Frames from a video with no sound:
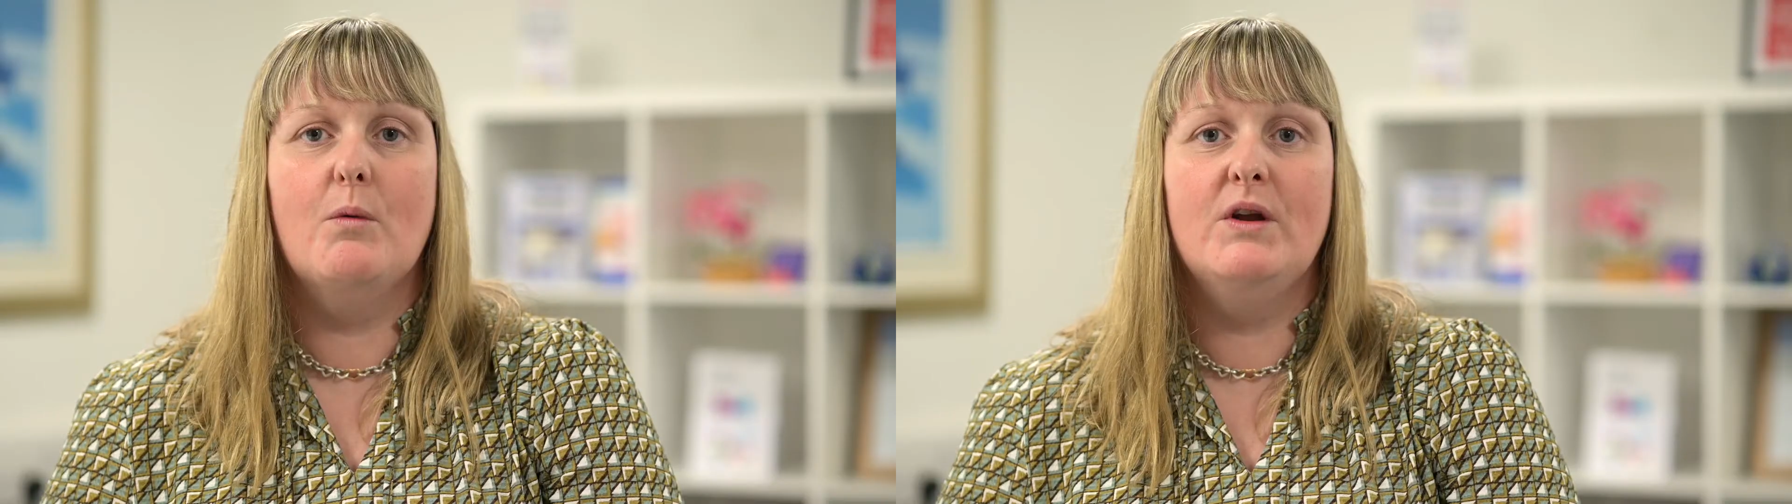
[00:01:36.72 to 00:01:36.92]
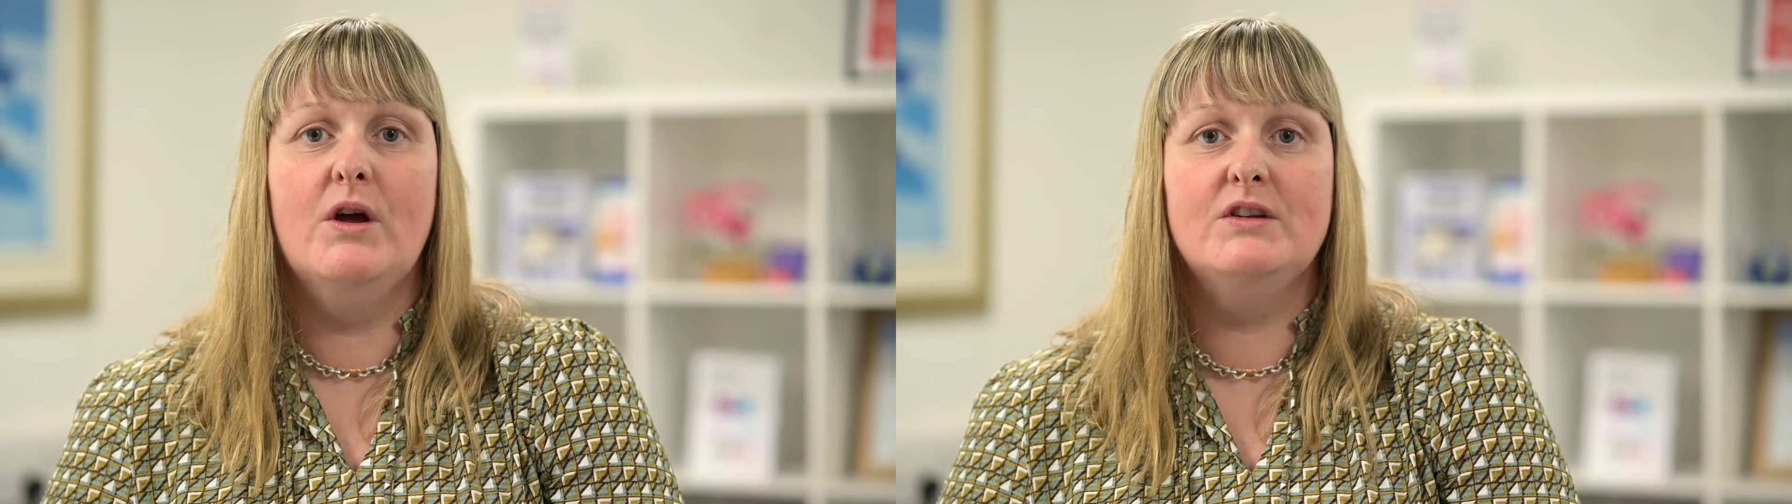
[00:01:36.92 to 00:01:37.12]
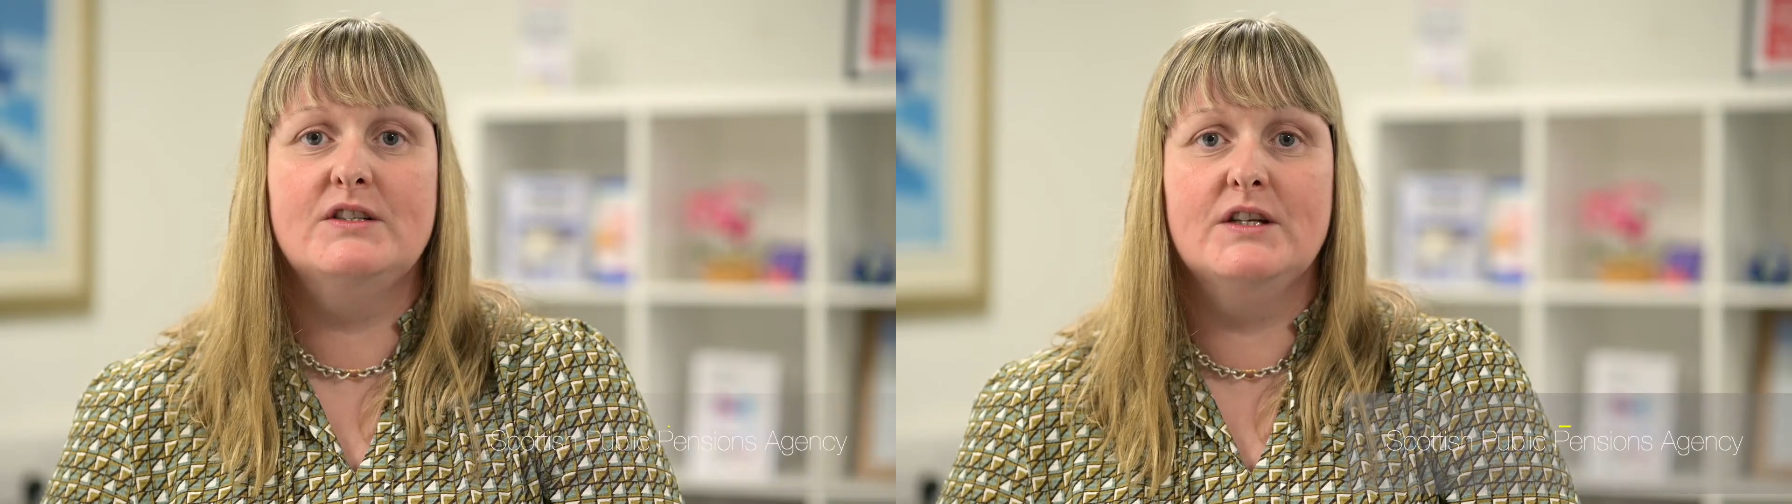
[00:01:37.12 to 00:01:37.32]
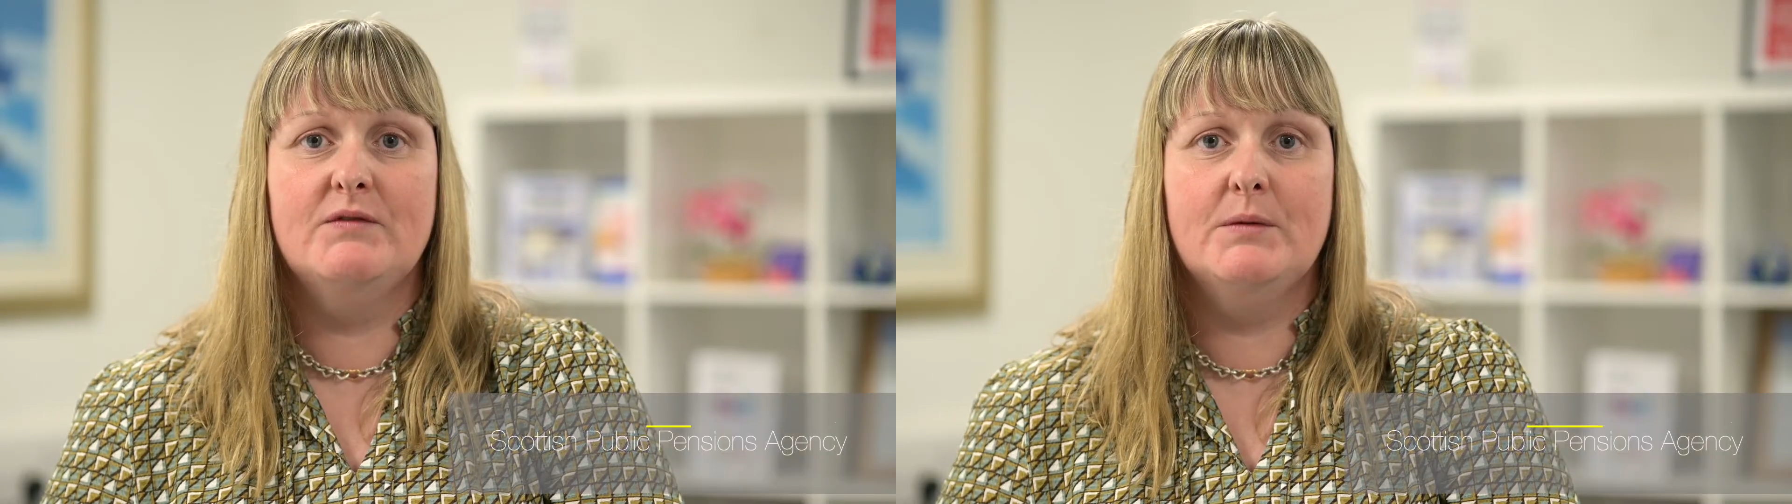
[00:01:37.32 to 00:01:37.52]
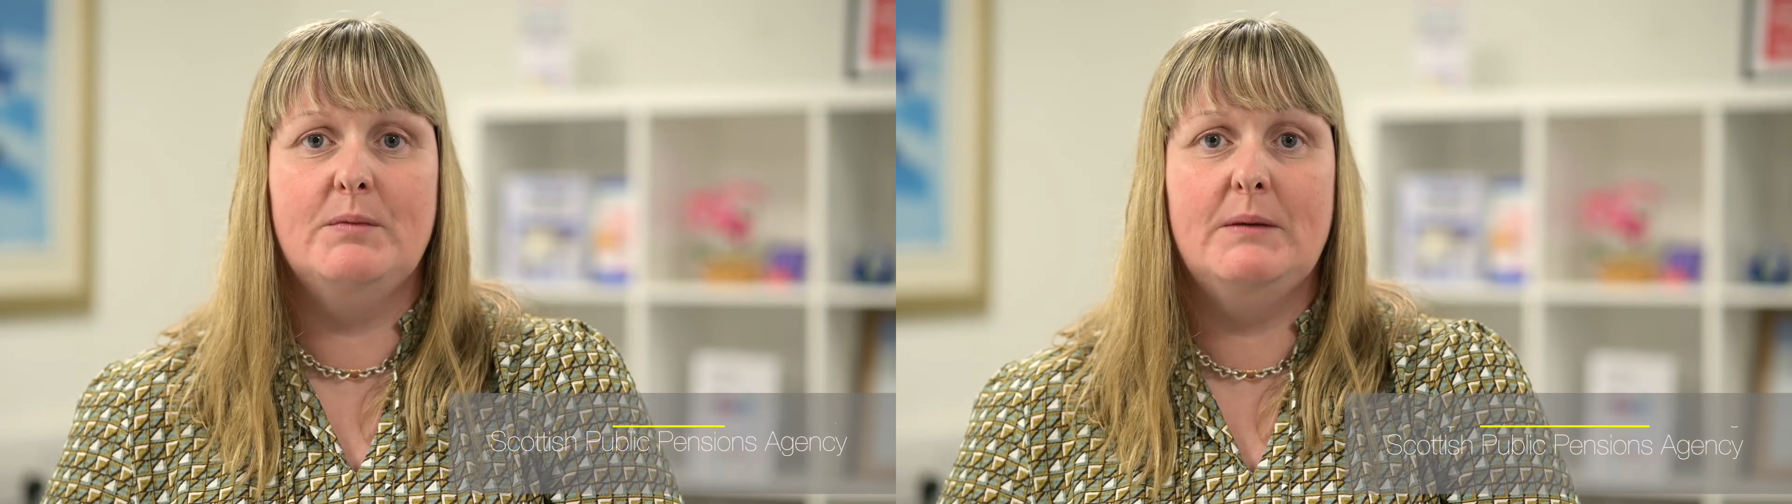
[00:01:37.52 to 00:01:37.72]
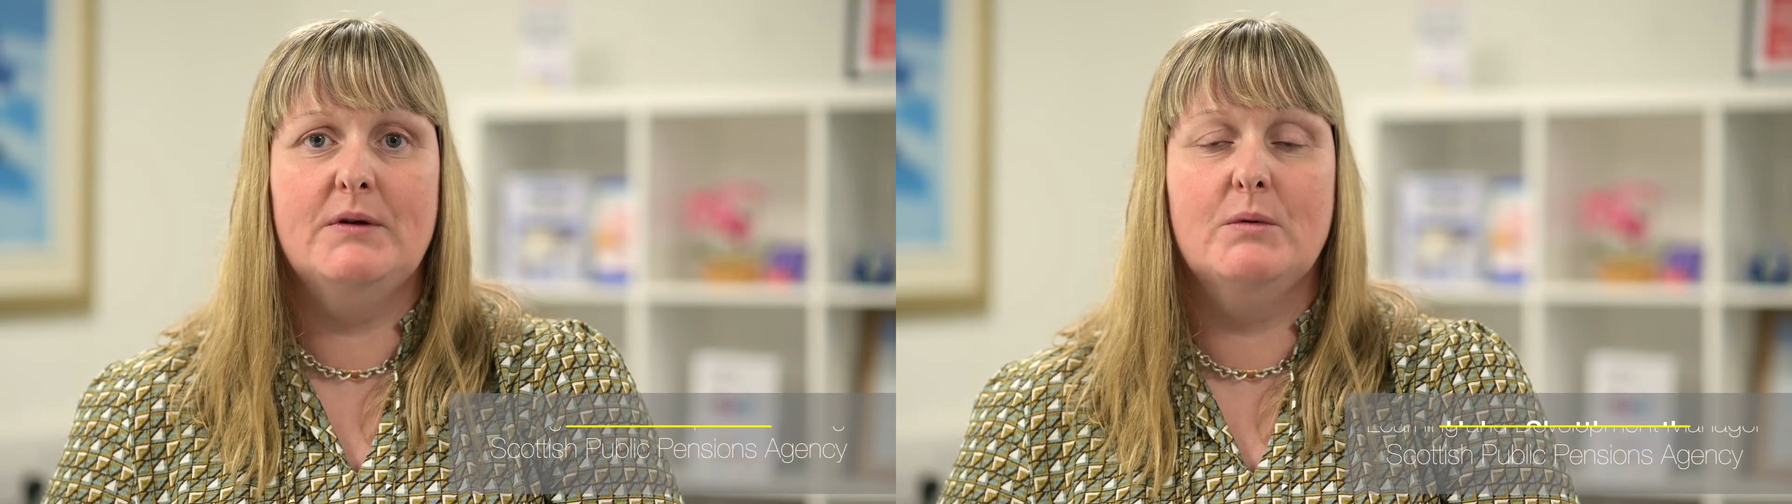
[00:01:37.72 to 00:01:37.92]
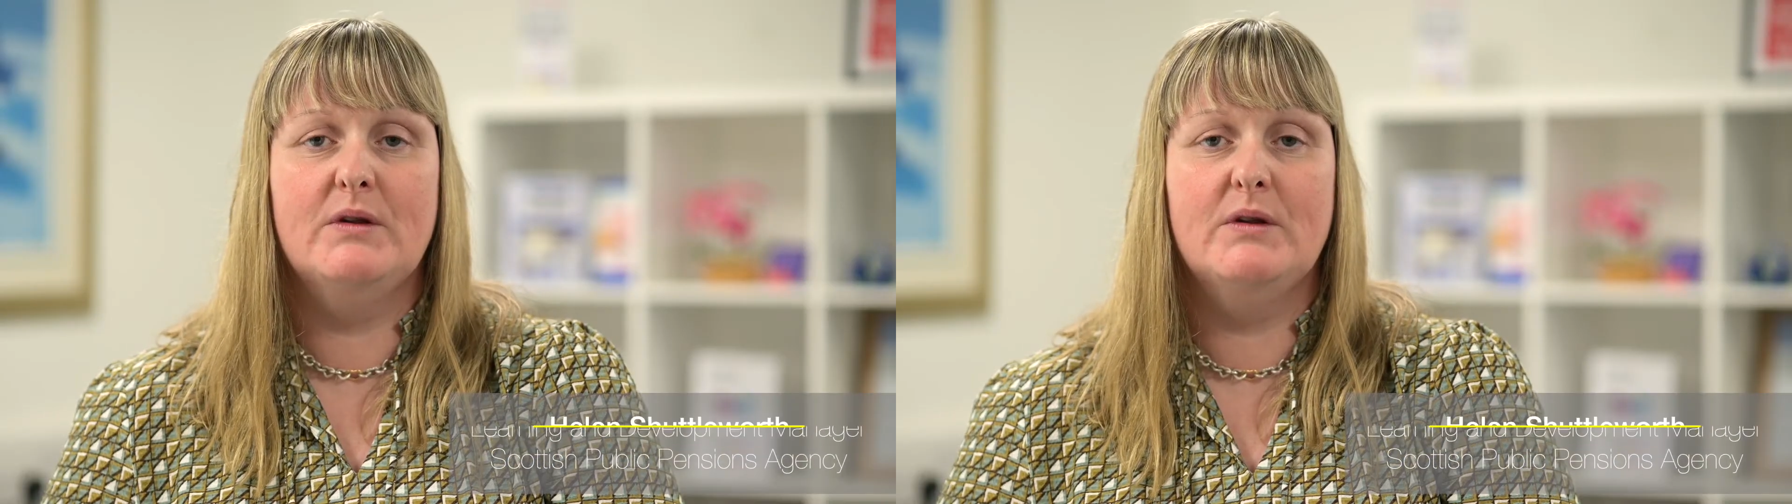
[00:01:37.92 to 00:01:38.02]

We're not just looking for people